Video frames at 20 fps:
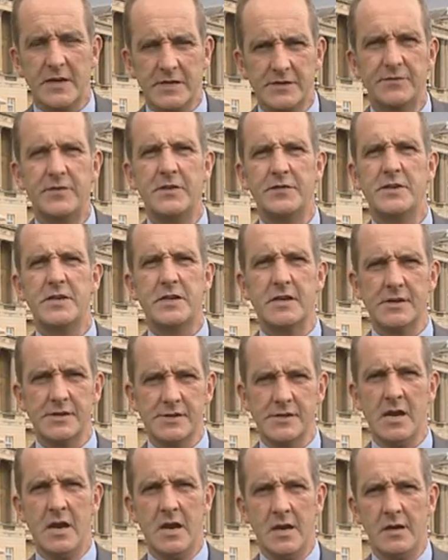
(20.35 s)
That's 50
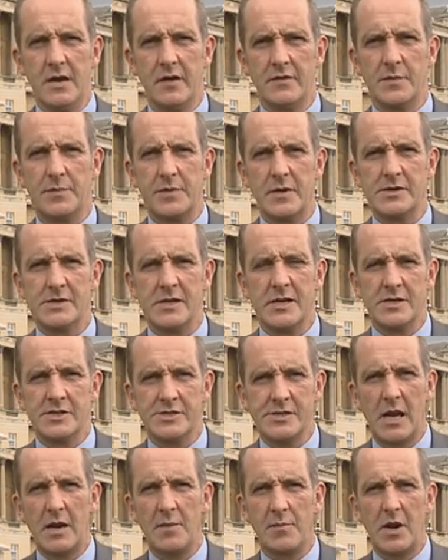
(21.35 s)
years of the Prince
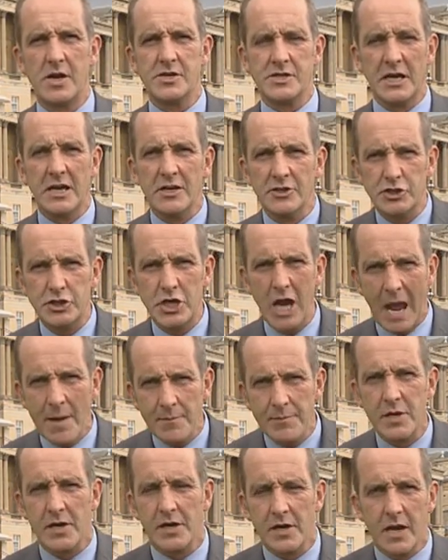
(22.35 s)
celebrating,
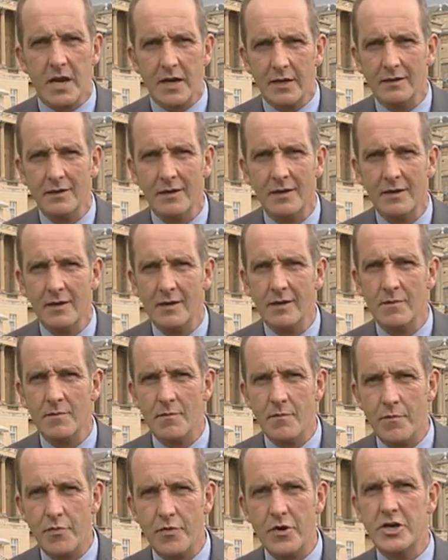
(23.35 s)
championing
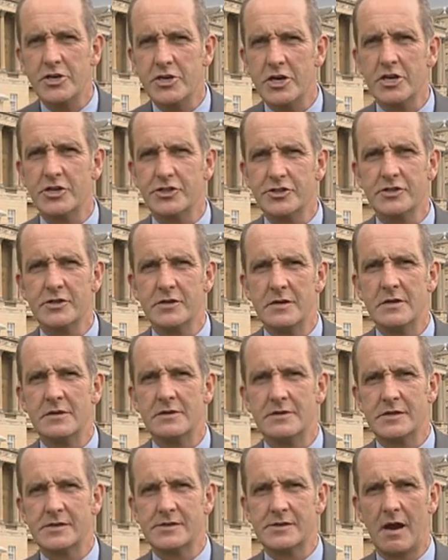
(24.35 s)
British
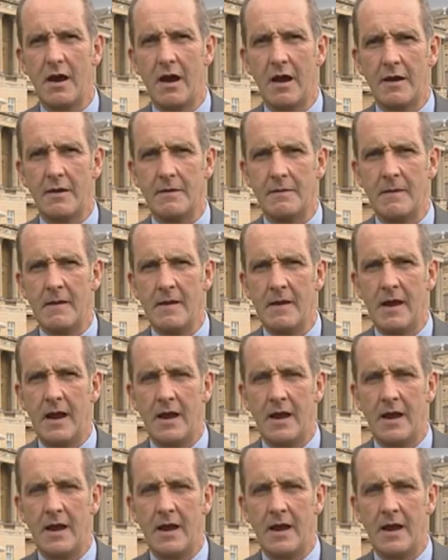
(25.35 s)
design.